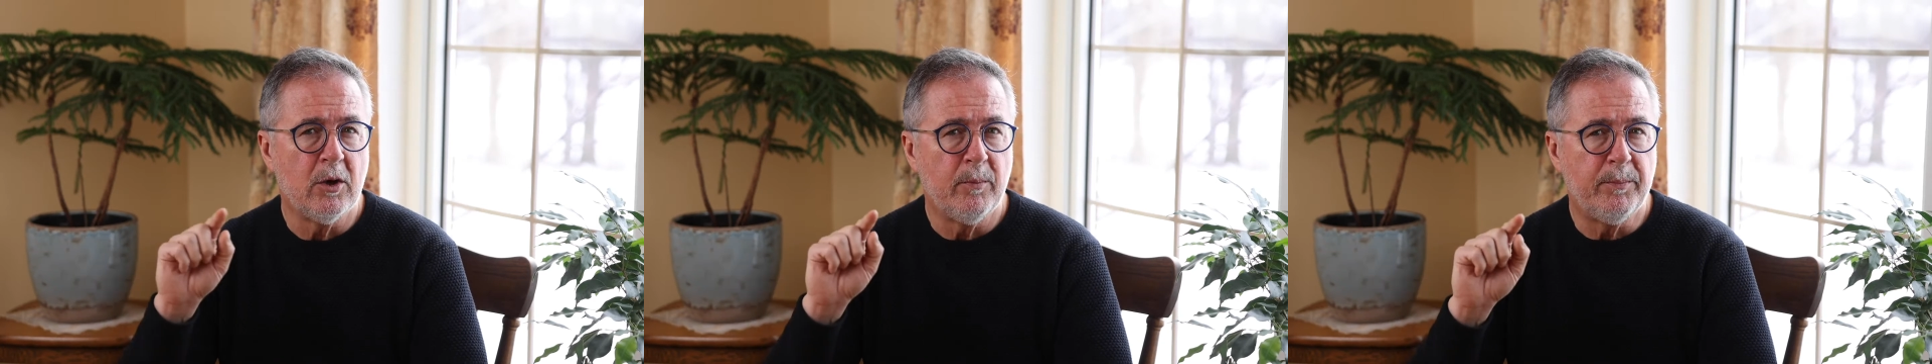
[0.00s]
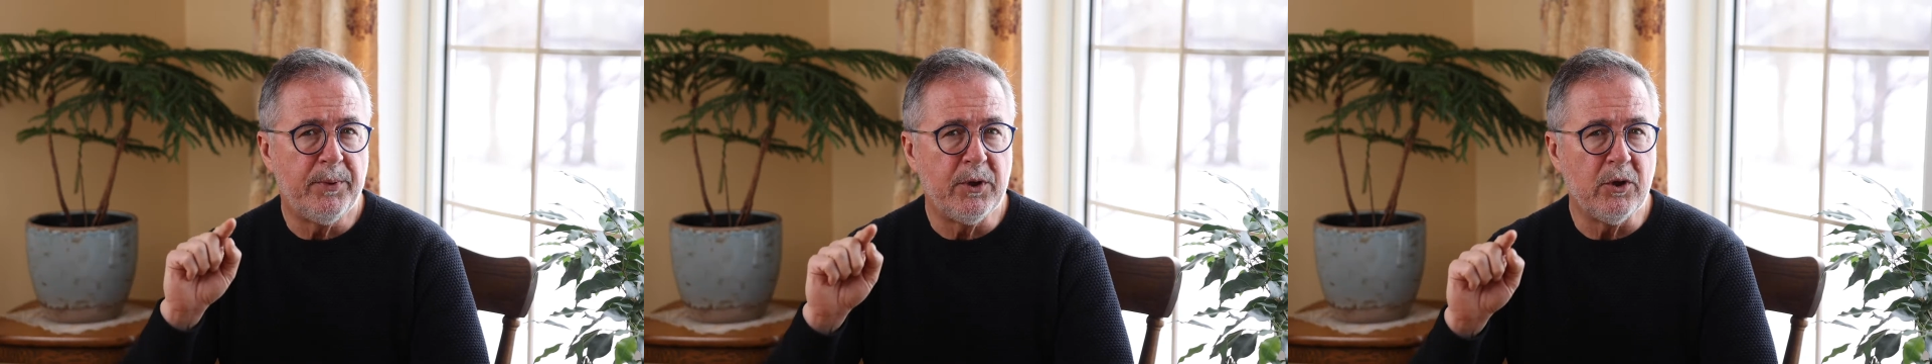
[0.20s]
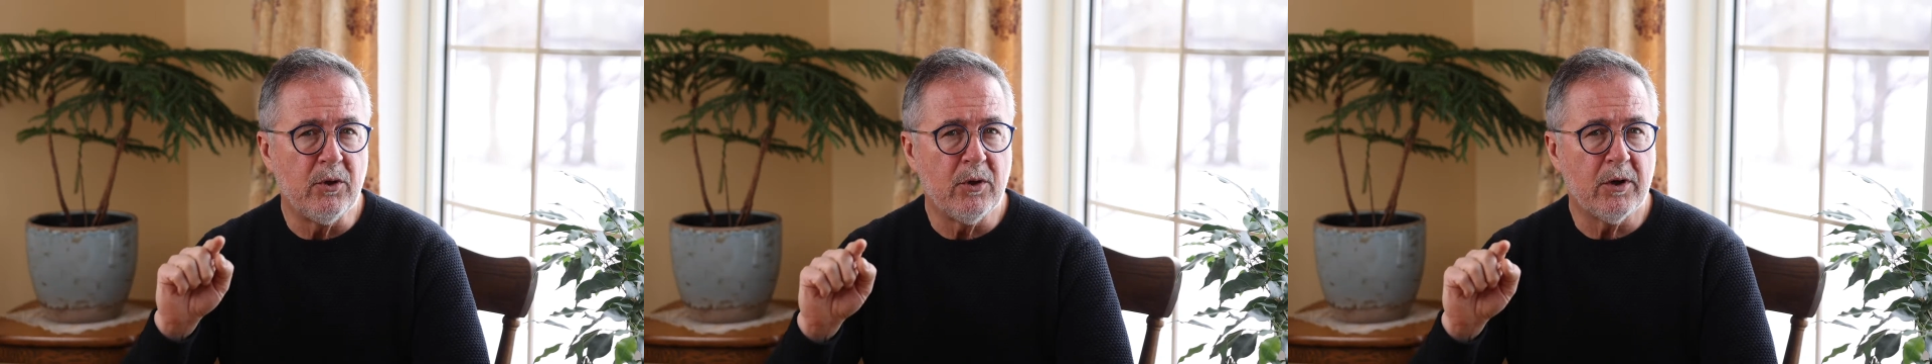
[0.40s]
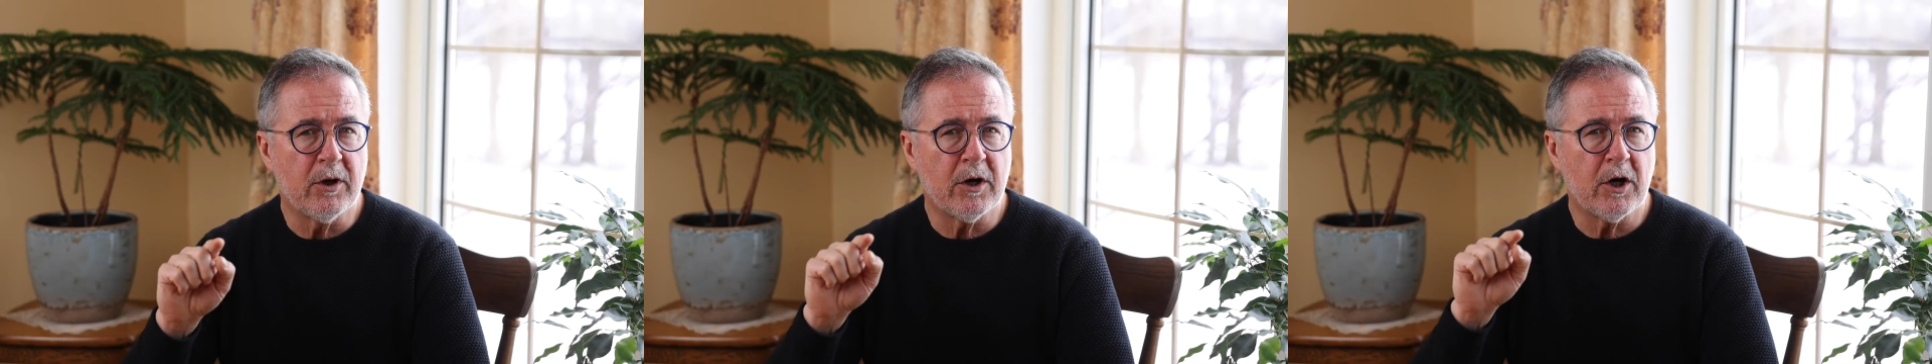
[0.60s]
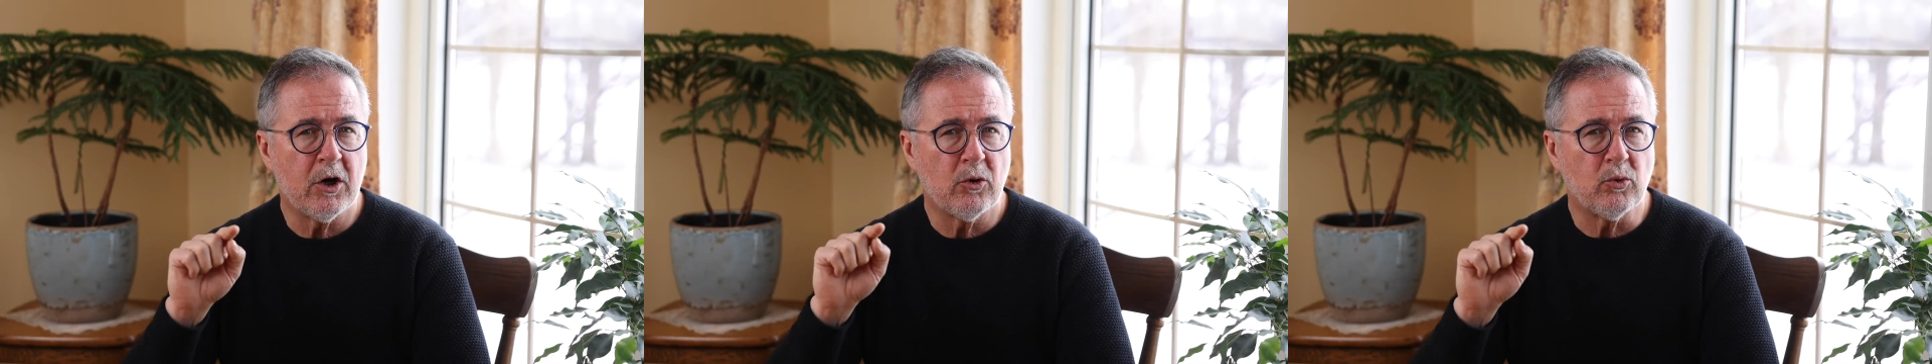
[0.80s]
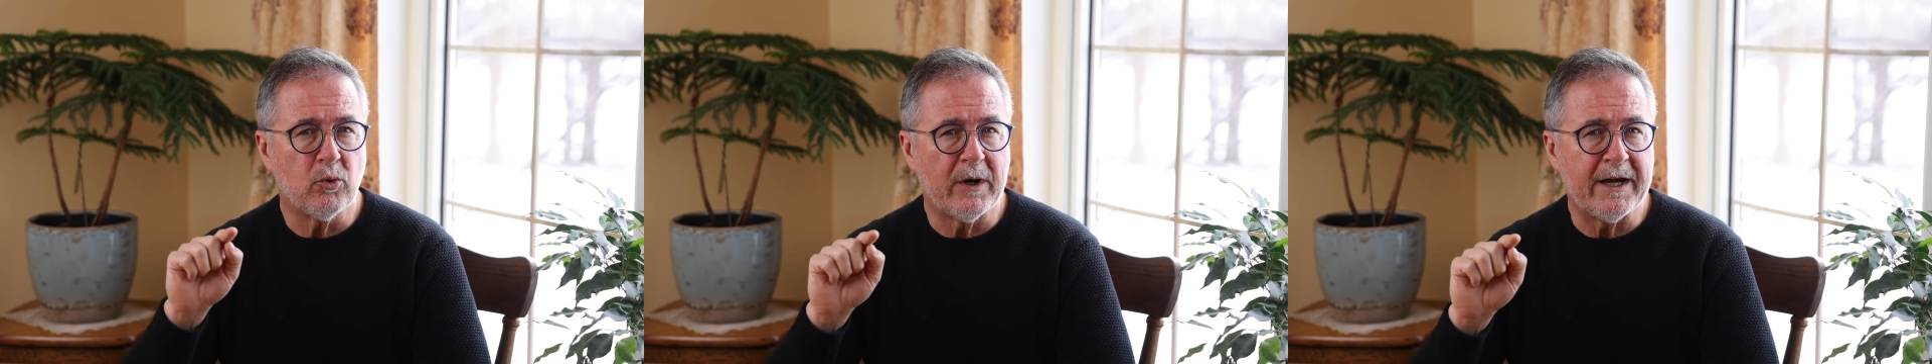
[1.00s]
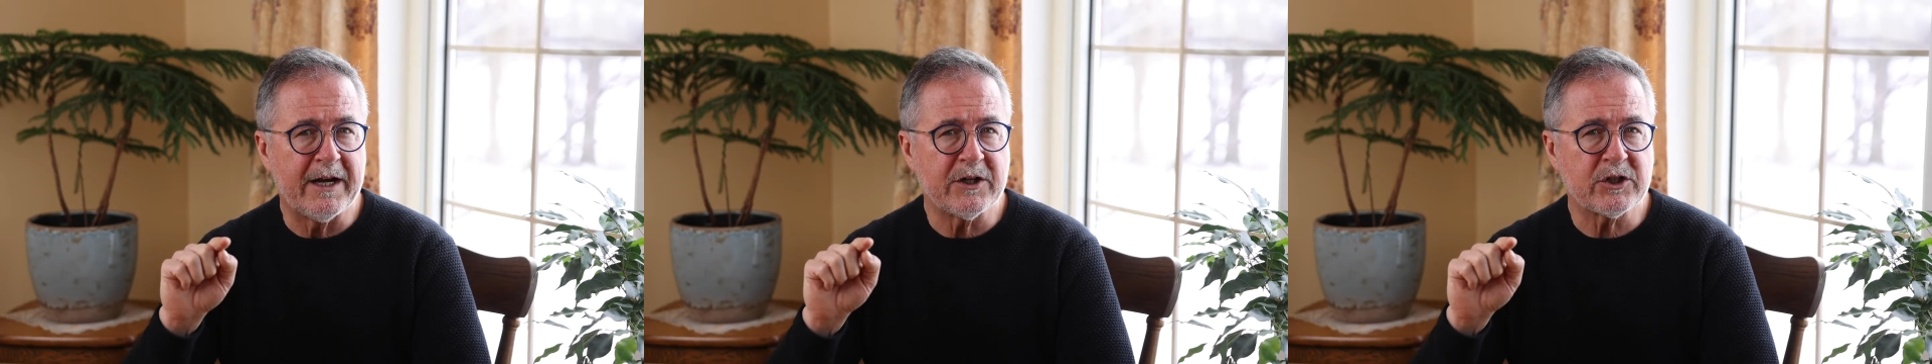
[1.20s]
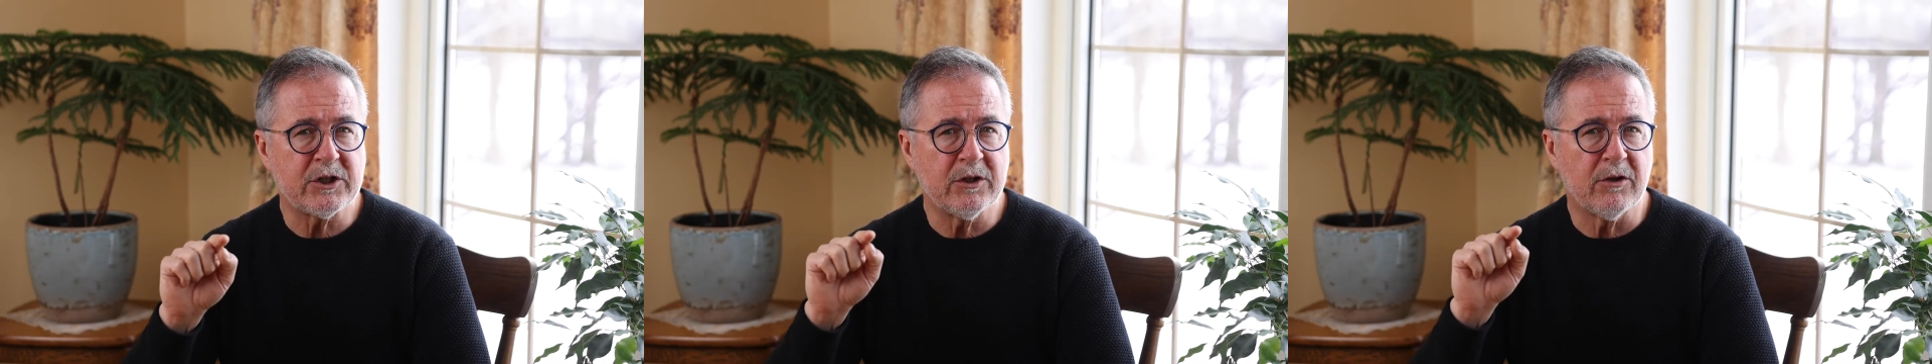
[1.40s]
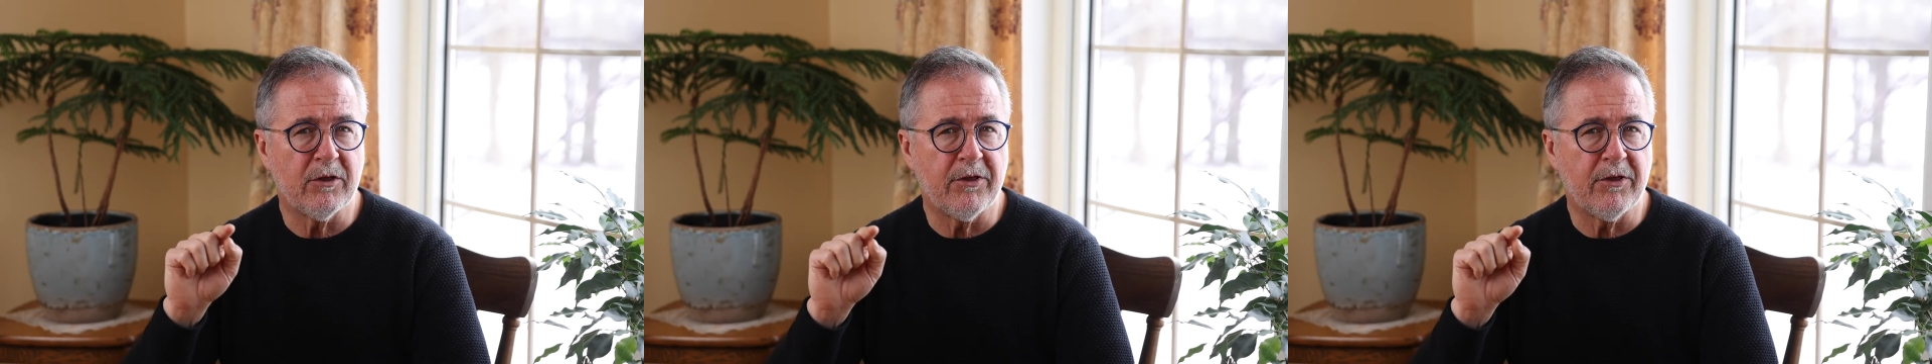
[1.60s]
pure rational